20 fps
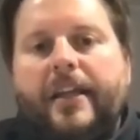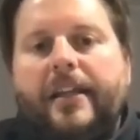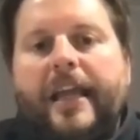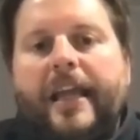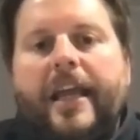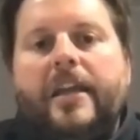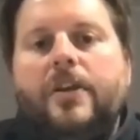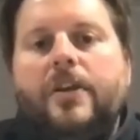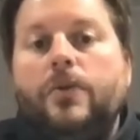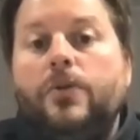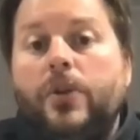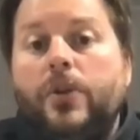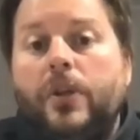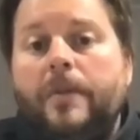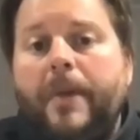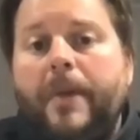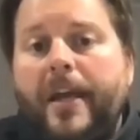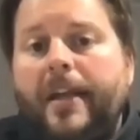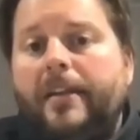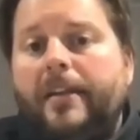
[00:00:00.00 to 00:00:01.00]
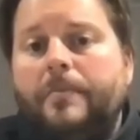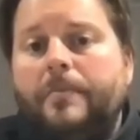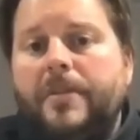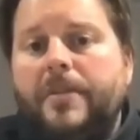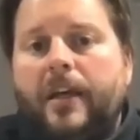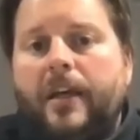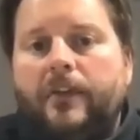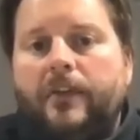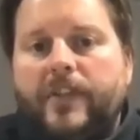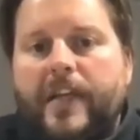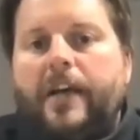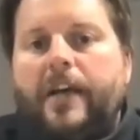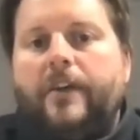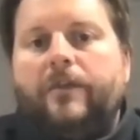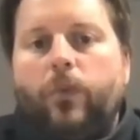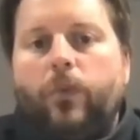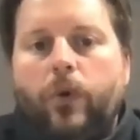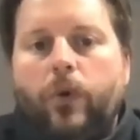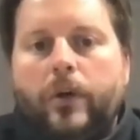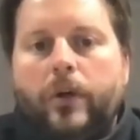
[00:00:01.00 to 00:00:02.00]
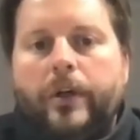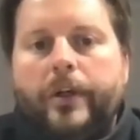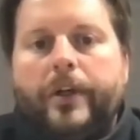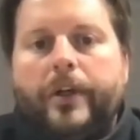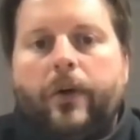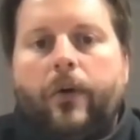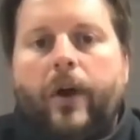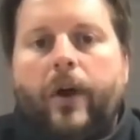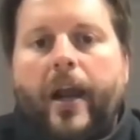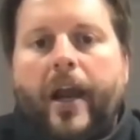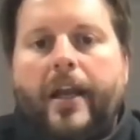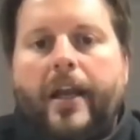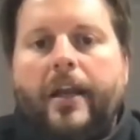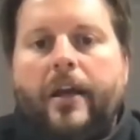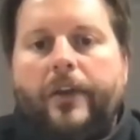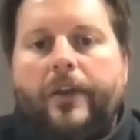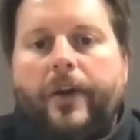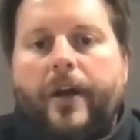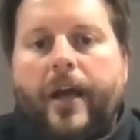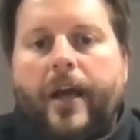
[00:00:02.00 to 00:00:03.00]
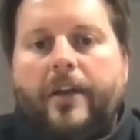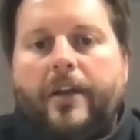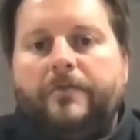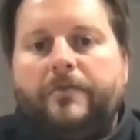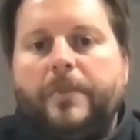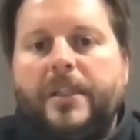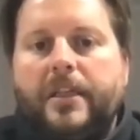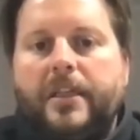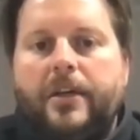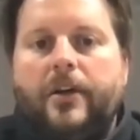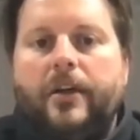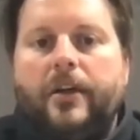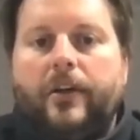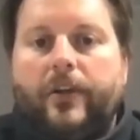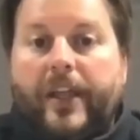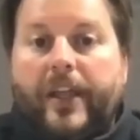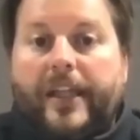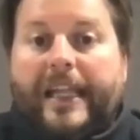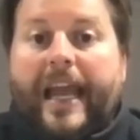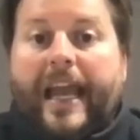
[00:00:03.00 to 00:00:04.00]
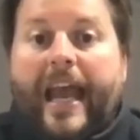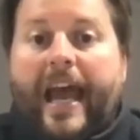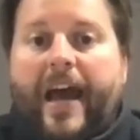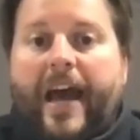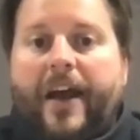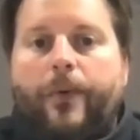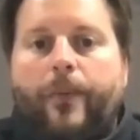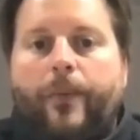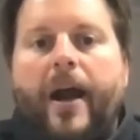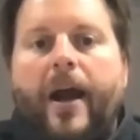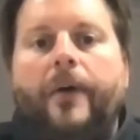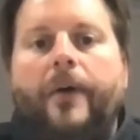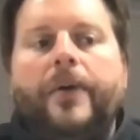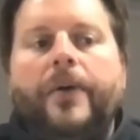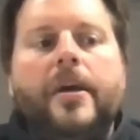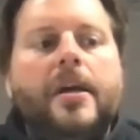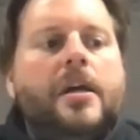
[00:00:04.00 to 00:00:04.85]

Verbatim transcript: they usually made it themselves out of wood or any other kind of material that they had around.